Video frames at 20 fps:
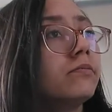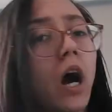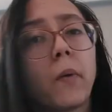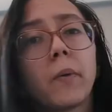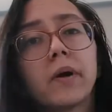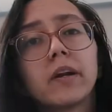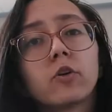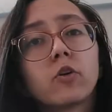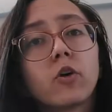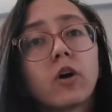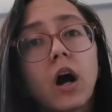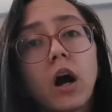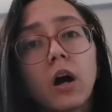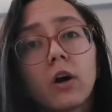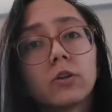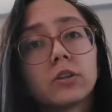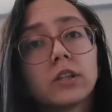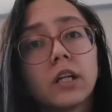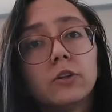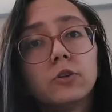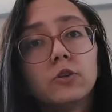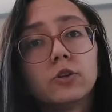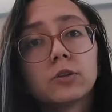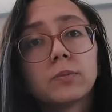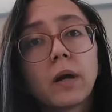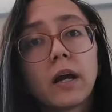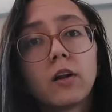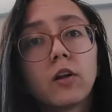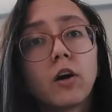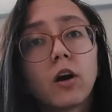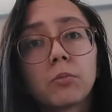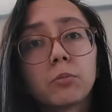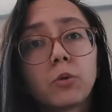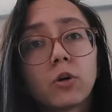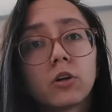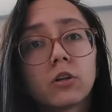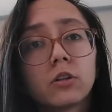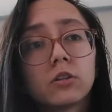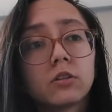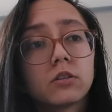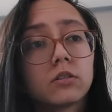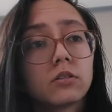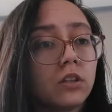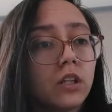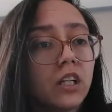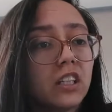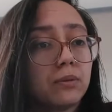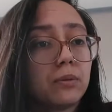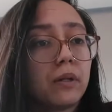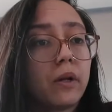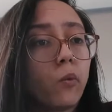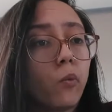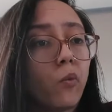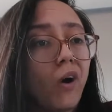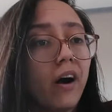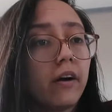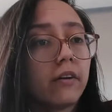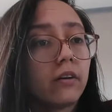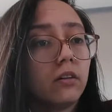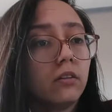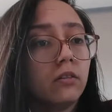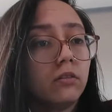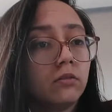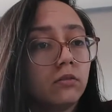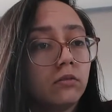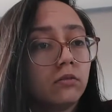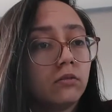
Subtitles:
I want to go out and use my longboard. It's been a while.